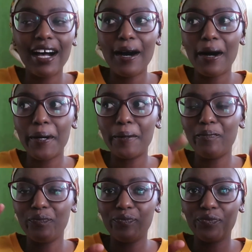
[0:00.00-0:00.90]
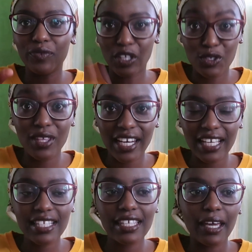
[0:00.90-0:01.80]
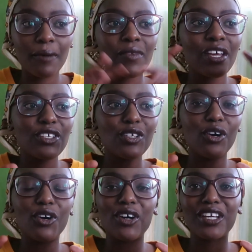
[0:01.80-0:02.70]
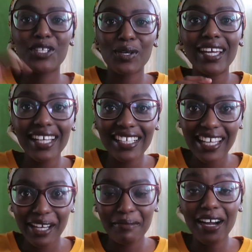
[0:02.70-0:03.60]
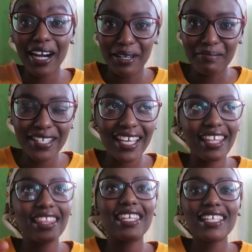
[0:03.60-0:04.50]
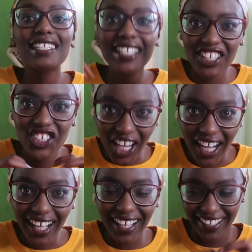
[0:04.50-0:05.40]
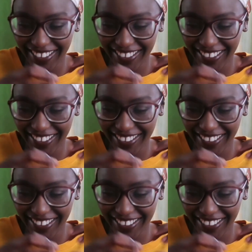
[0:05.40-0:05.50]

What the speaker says: to the next day. So Kiswahili time comes and this teacher,